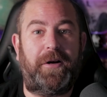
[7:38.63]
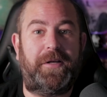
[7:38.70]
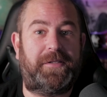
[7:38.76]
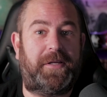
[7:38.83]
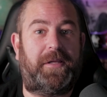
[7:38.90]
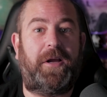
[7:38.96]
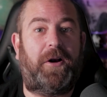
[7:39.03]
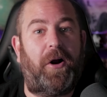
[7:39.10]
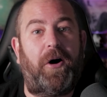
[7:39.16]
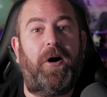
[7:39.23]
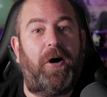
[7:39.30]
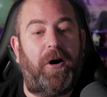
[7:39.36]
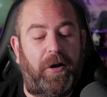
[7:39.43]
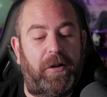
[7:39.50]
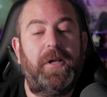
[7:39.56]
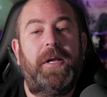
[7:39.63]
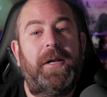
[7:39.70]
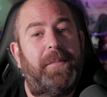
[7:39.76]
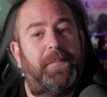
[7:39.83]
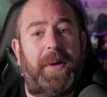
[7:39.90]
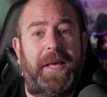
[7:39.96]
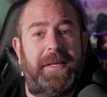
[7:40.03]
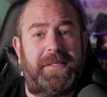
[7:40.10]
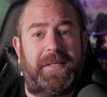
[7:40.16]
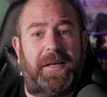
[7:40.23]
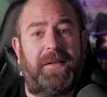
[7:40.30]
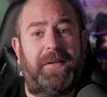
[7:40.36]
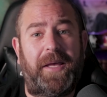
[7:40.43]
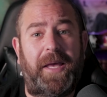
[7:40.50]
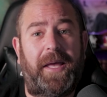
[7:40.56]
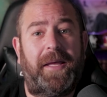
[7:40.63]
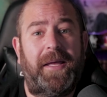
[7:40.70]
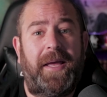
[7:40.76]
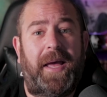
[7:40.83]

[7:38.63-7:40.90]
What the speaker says: is that they're all basically,